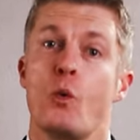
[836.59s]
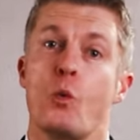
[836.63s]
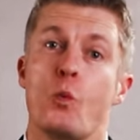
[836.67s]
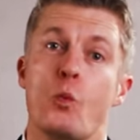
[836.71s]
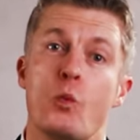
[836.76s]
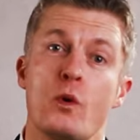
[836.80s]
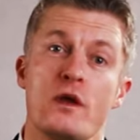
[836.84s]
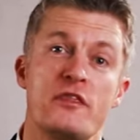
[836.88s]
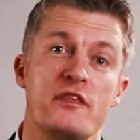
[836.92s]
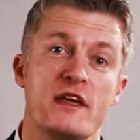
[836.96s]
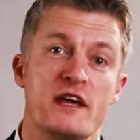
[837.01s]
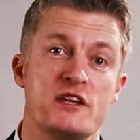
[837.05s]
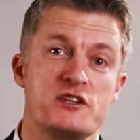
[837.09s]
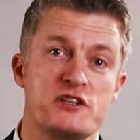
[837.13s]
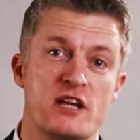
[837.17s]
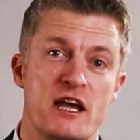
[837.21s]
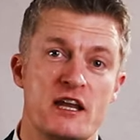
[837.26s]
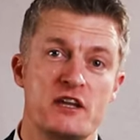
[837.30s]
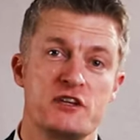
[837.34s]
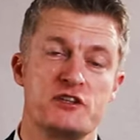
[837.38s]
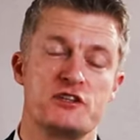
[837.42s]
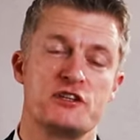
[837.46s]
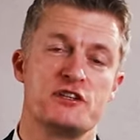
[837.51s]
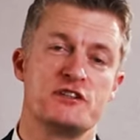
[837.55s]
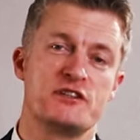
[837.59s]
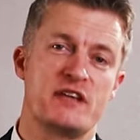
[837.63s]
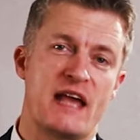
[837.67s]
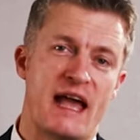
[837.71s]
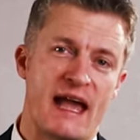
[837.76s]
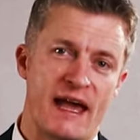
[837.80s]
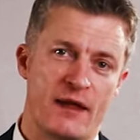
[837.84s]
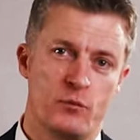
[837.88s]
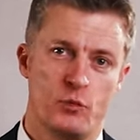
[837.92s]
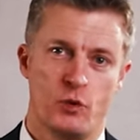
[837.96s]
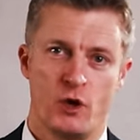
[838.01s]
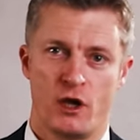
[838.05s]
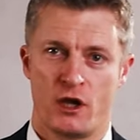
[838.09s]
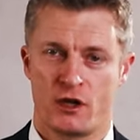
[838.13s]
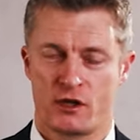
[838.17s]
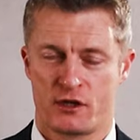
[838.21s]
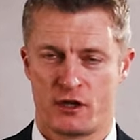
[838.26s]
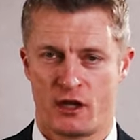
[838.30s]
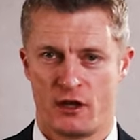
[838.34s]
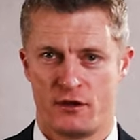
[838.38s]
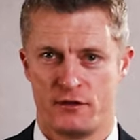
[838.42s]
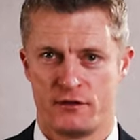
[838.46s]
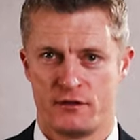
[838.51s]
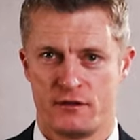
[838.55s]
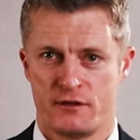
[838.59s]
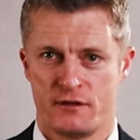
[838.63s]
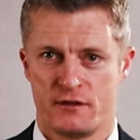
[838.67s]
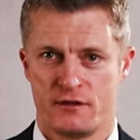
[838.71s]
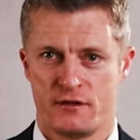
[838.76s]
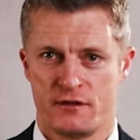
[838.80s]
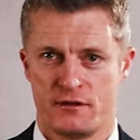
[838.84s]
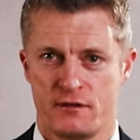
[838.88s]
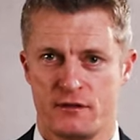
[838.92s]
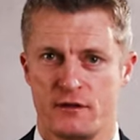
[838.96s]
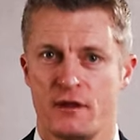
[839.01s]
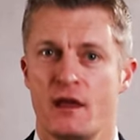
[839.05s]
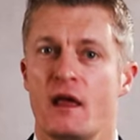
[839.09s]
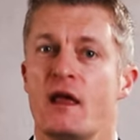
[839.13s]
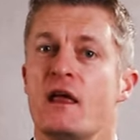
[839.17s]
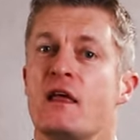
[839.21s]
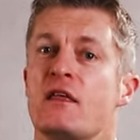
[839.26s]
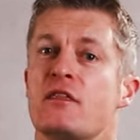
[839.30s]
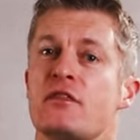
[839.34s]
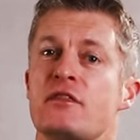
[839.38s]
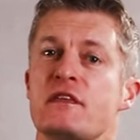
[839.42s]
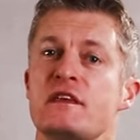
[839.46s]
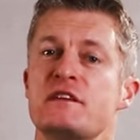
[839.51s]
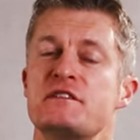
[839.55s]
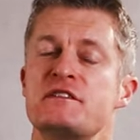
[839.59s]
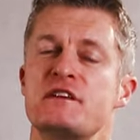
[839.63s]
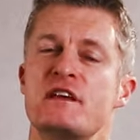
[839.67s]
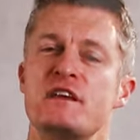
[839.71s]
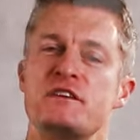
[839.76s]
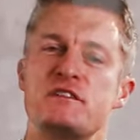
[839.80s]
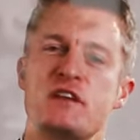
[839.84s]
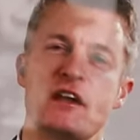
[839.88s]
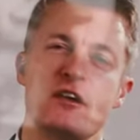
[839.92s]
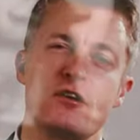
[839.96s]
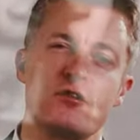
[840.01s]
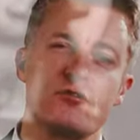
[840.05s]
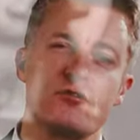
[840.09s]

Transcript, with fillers: with their challenges and workload. This is a